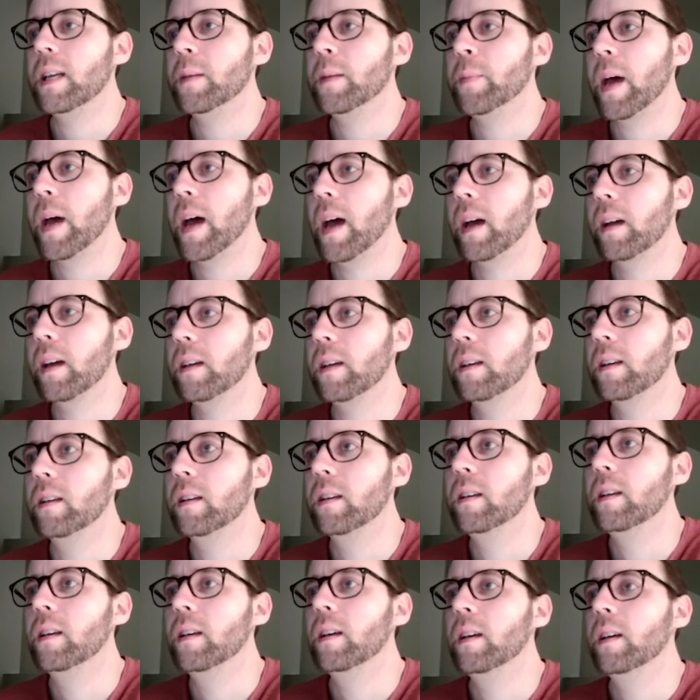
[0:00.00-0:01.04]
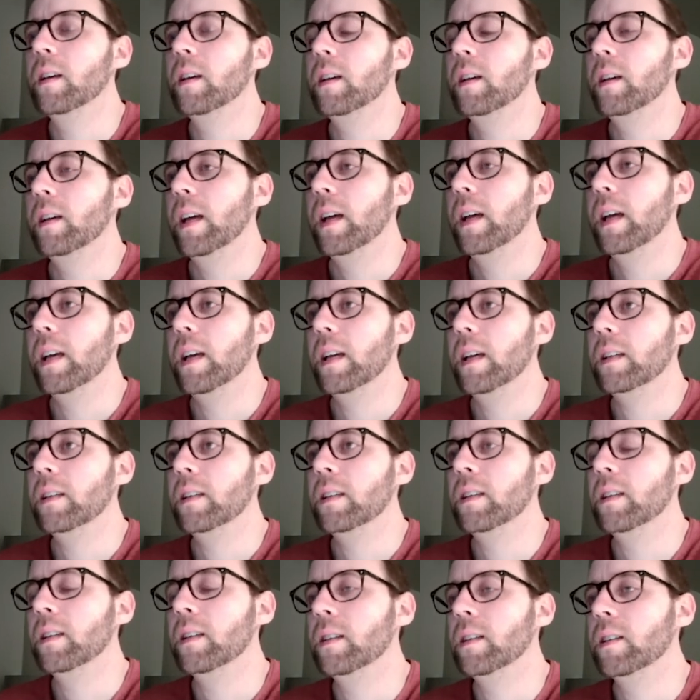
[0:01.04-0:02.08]
back, and
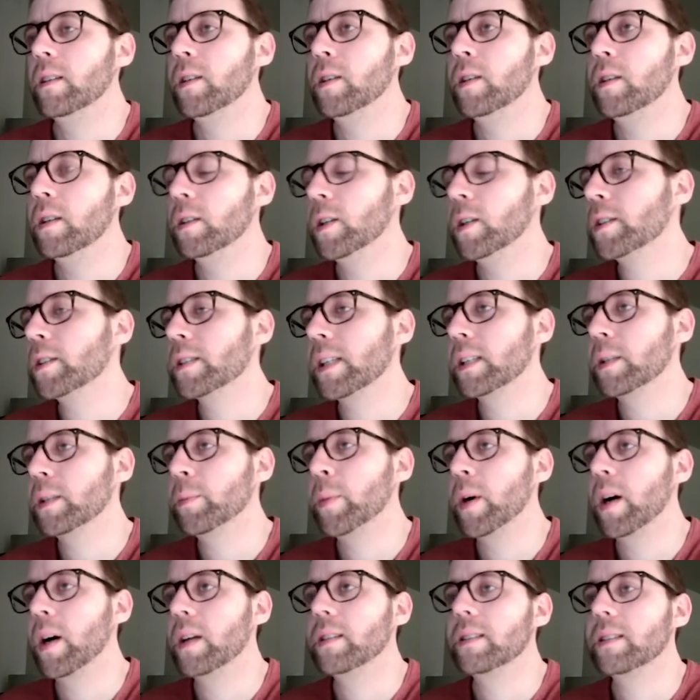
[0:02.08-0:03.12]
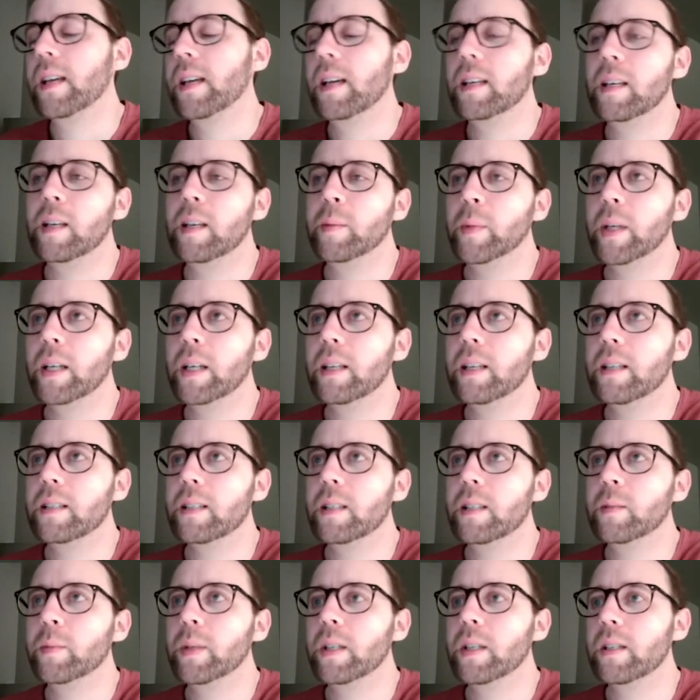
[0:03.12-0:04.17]
it looks like the pawn's hanging, but it
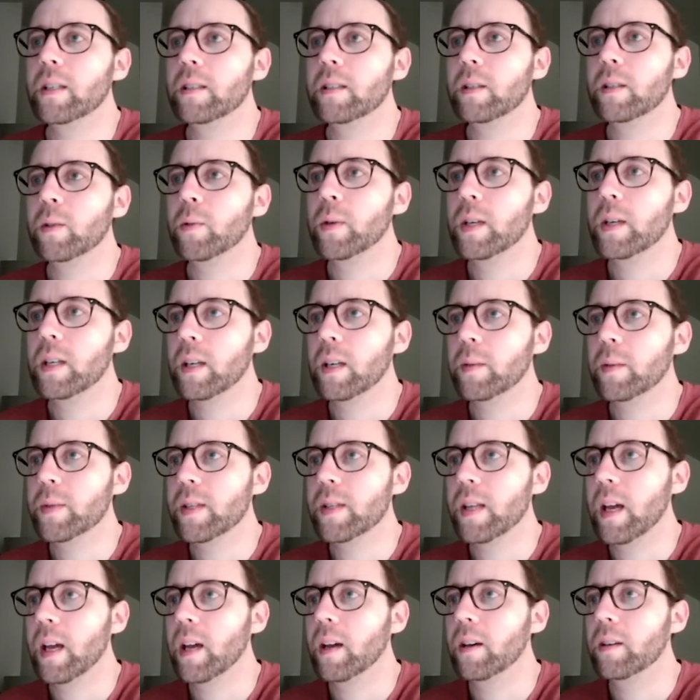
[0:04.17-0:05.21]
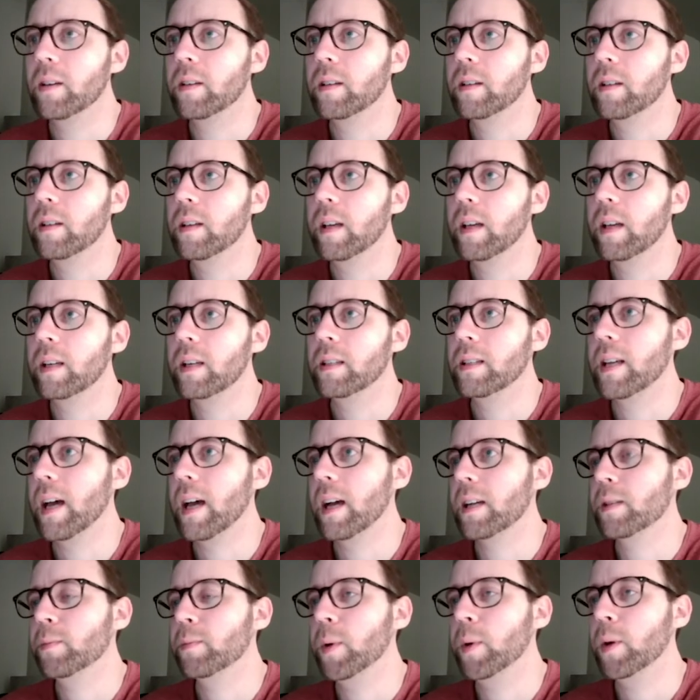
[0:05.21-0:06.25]
isn't because the queen comes down and
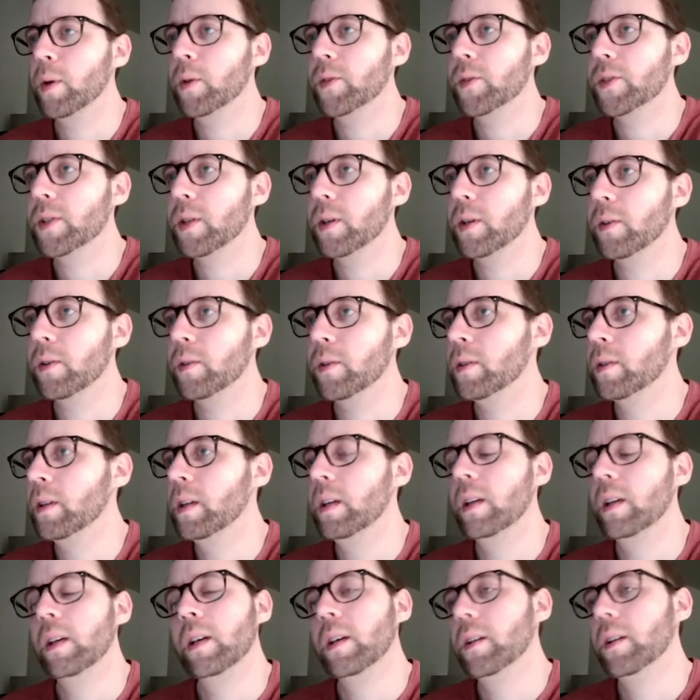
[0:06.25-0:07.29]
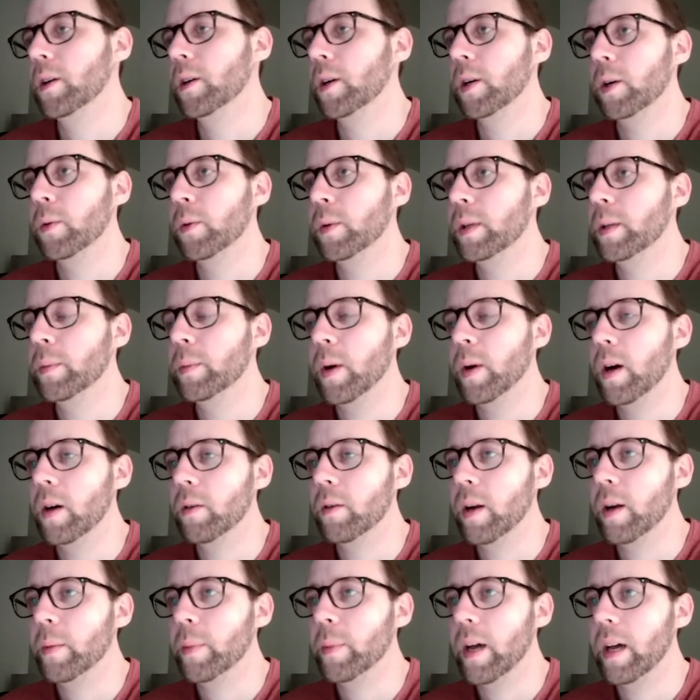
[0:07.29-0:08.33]
attacks both. So they're going to win the pawn
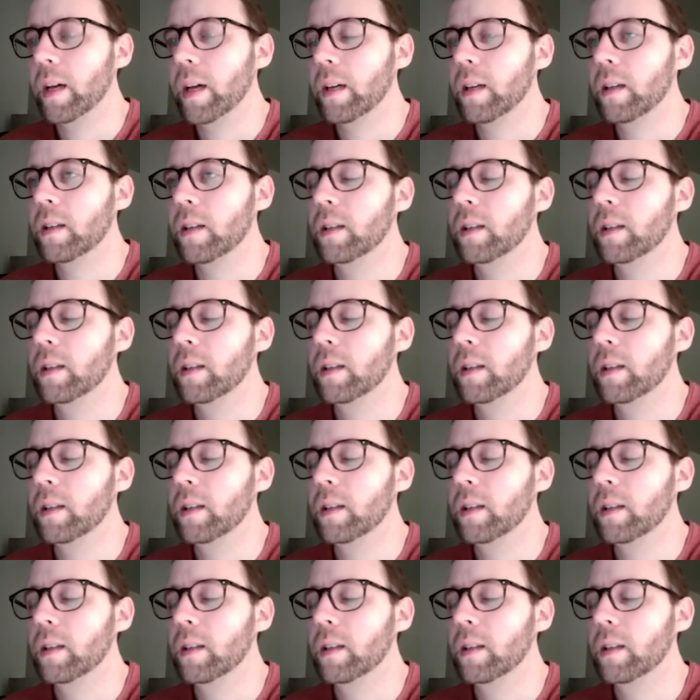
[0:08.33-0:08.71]
right back.